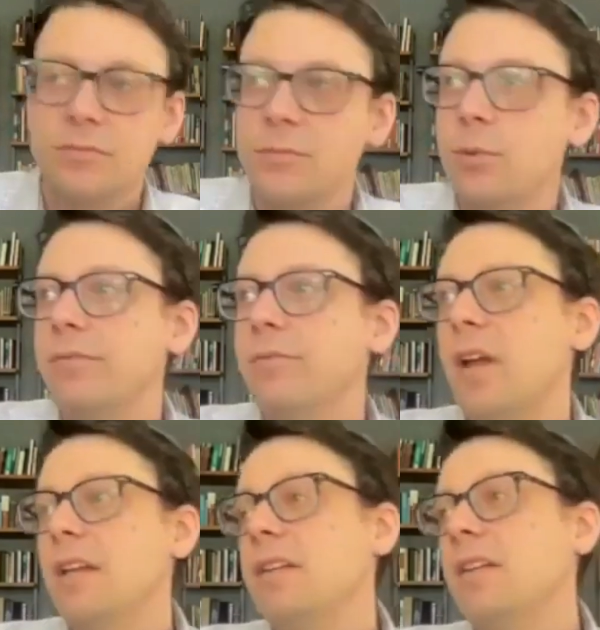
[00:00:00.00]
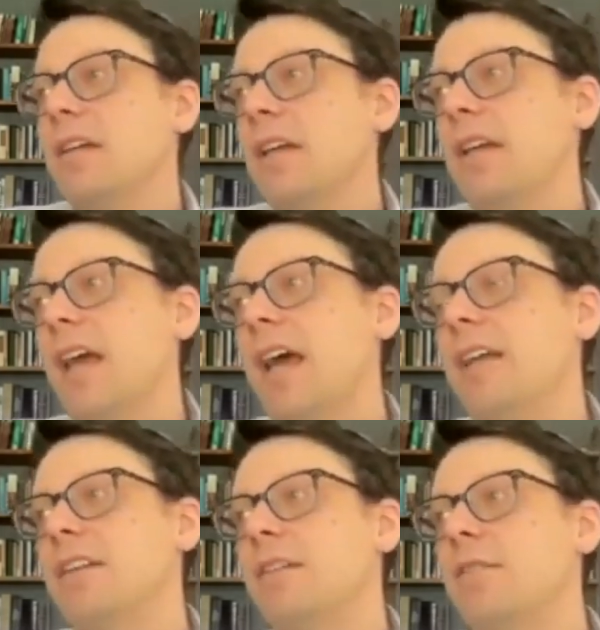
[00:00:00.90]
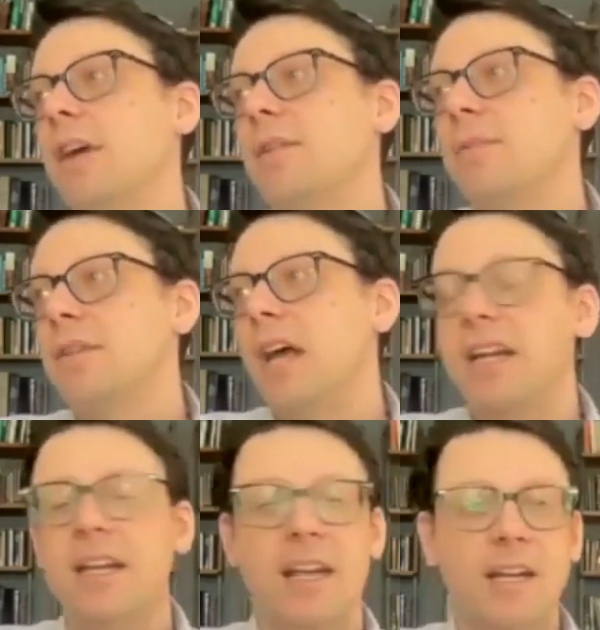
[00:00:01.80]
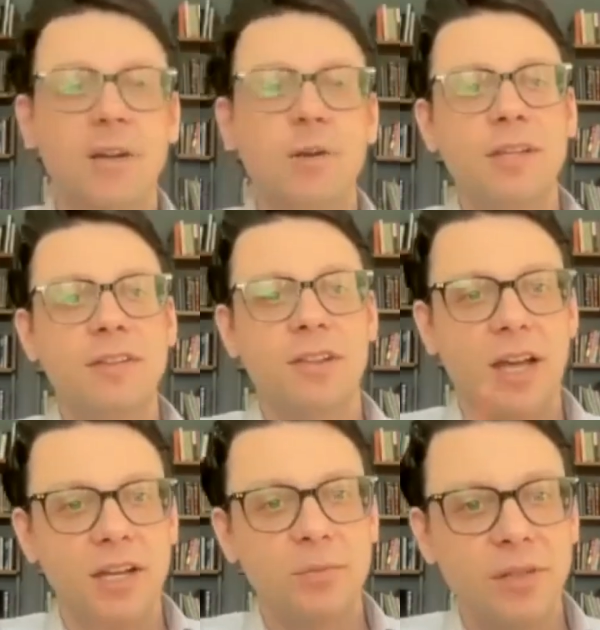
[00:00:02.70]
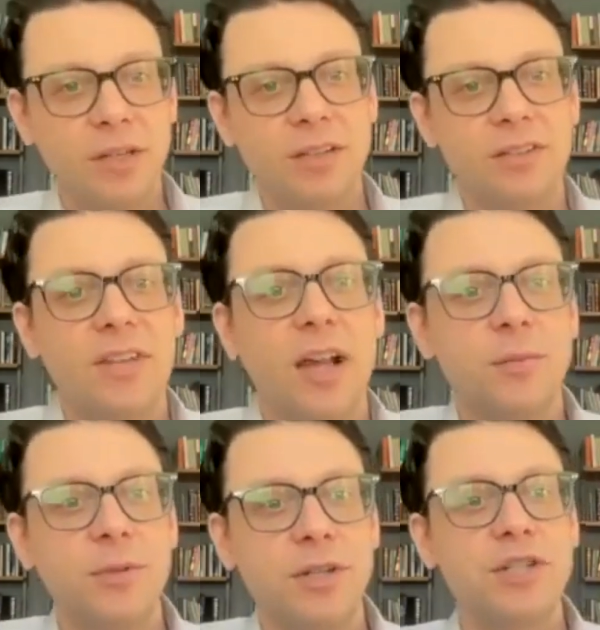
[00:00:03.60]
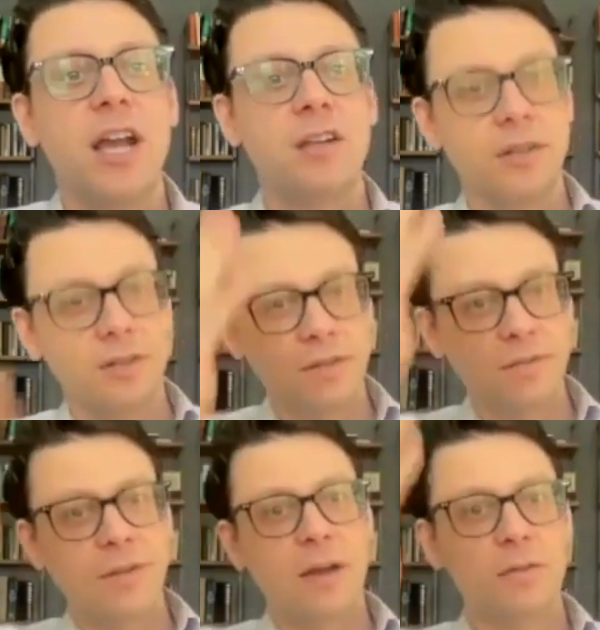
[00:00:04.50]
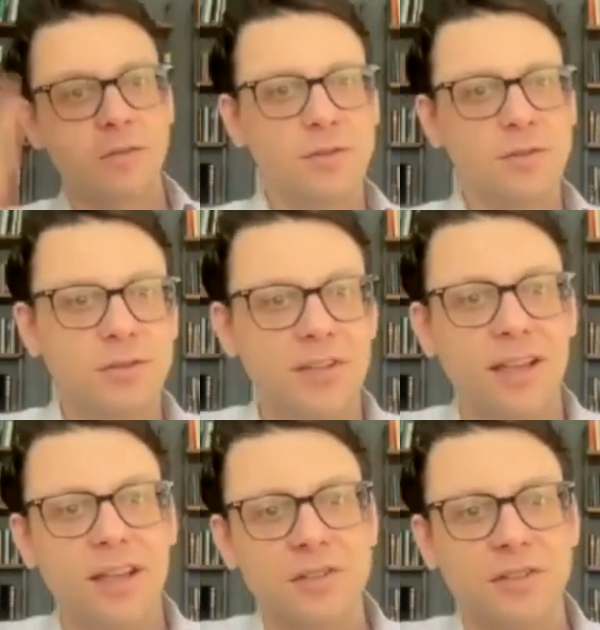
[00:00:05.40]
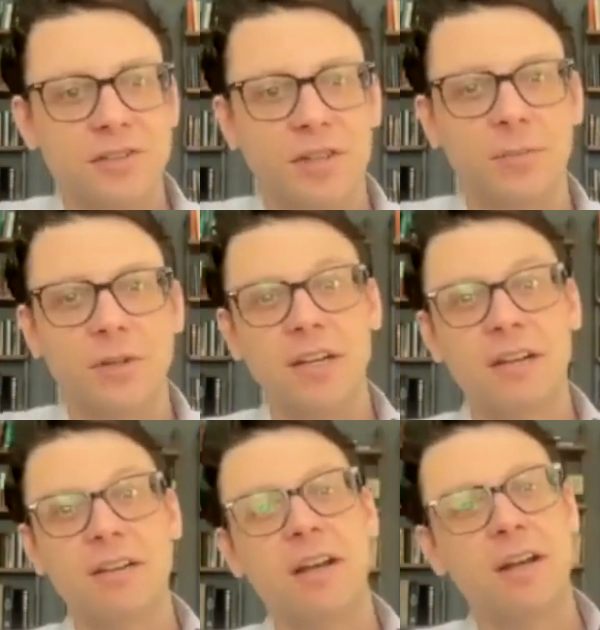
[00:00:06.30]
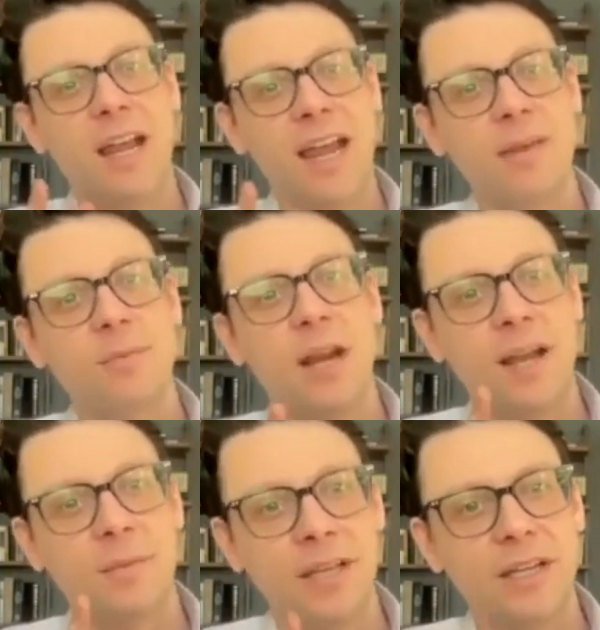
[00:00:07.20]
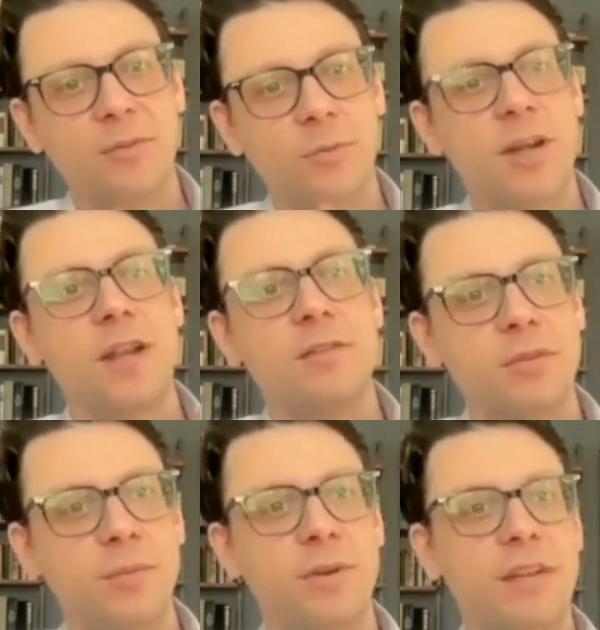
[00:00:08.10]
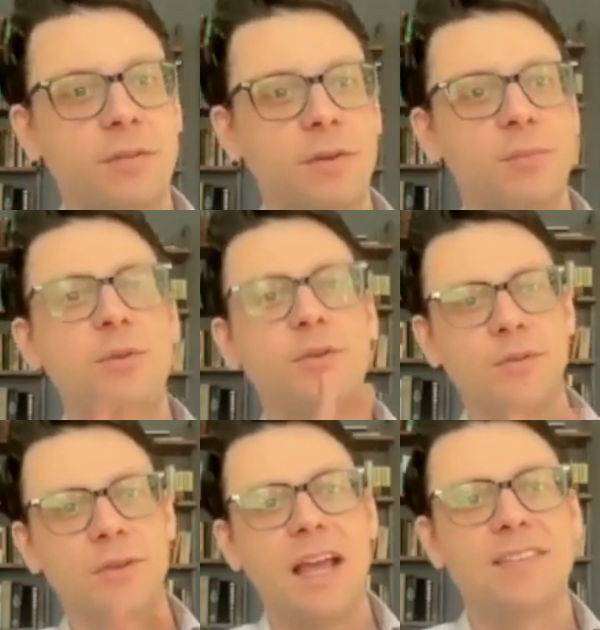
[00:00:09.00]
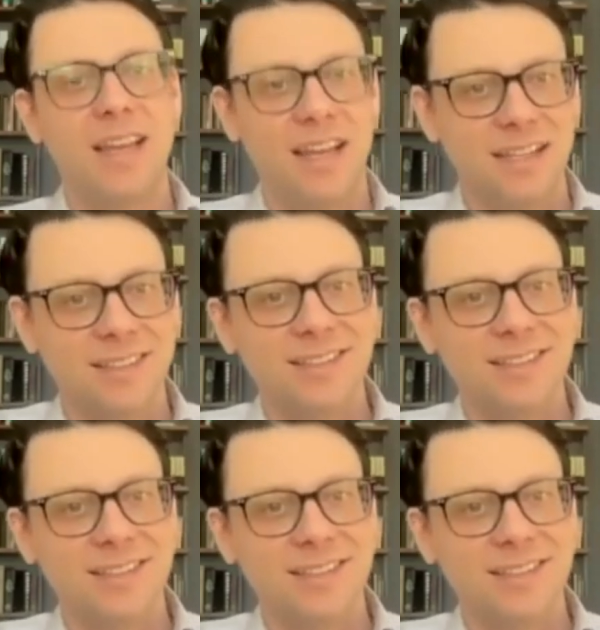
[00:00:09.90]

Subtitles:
to a friend, and it had an incredible line. And I know this line because Solomon Schechter, the founder of the Jewish Theological Seminary, on Abraham Lincoln's 100th birthday, wrote a beautiful essay